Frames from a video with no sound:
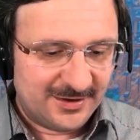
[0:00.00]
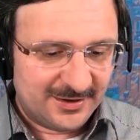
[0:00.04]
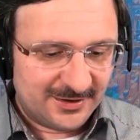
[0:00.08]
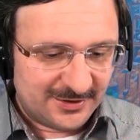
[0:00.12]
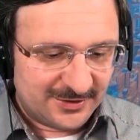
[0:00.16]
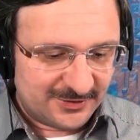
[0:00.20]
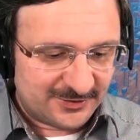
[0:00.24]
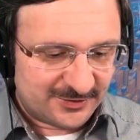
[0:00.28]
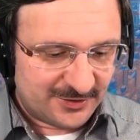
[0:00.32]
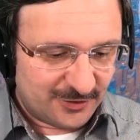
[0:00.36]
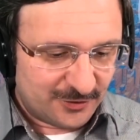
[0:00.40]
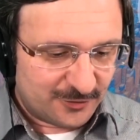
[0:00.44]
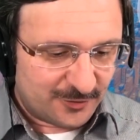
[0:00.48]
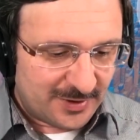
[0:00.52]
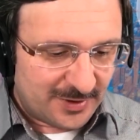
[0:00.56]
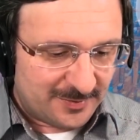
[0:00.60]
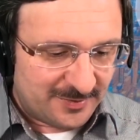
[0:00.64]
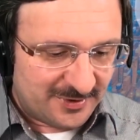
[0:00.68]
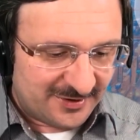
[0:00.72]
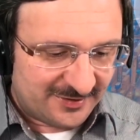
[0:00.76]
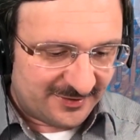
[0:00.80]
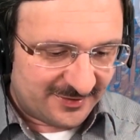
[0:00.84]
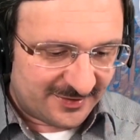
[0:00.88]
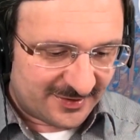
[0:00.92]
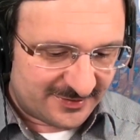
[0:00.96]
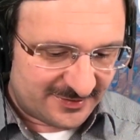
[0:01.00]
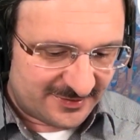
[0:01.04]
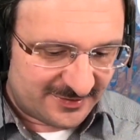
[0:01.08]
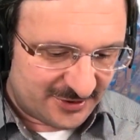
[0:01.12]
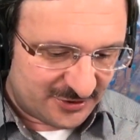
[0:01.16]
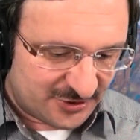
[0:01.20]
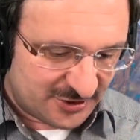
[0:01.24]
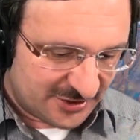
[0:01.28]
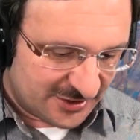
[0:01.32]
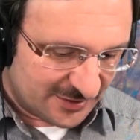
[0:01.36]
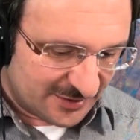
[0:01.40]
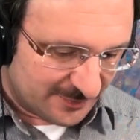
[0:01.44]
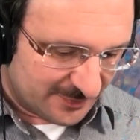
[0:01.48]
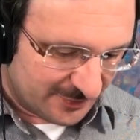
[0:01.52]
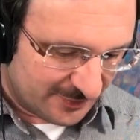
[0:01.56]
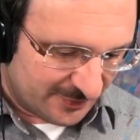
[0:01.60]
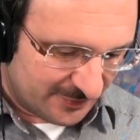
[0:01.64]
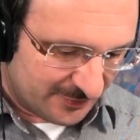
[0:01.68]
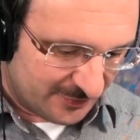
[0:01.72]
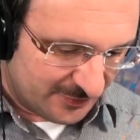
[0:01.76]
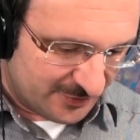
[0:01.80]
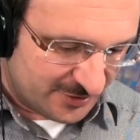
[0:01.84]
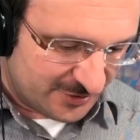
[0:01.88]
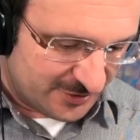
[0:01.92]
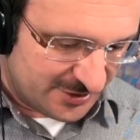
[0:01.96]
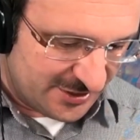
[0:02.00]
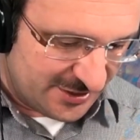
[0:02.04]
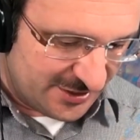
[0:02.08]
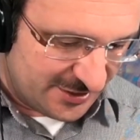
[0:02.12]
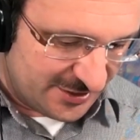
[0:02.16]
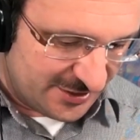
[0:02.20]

So we'll be discussing sheet number 13